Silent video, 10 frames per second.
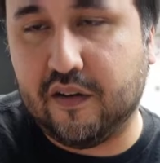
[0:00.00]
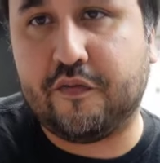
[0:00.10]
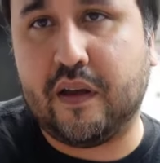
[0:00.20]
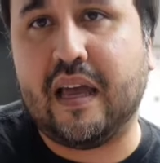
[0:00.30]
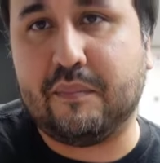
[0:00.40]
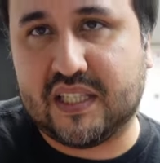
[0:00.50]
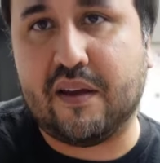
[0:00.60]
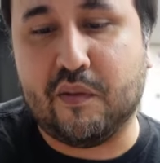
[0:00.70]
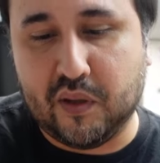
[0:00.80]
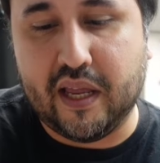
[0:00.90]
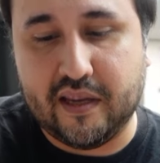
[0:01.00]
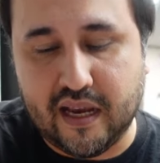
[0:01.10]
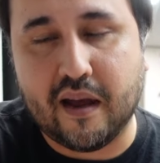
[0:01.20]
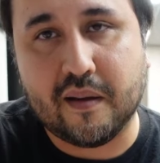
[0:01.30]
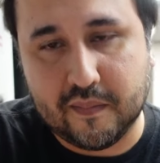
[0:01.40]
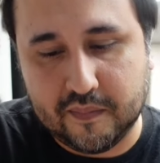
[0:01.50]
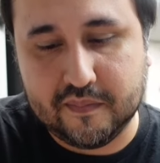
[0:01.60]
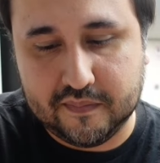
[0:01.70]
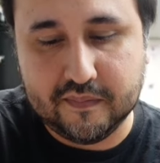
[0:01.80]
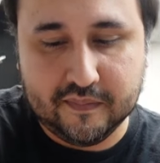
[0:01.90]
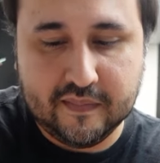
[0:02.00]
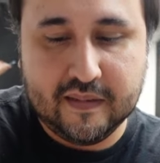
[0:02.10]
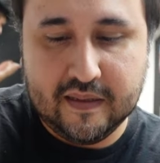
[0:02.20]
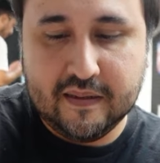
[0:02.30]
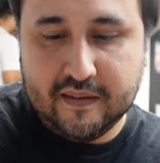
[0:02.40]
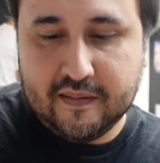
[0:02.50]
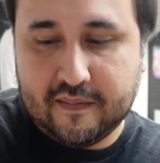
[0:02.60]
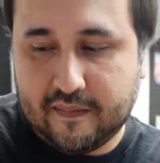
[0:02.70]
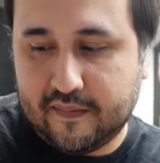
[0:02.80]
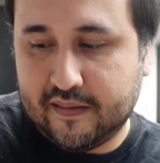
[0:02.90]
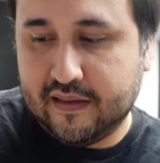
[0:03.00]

Uh, M7. Yeah, okay. Yeah. Mm.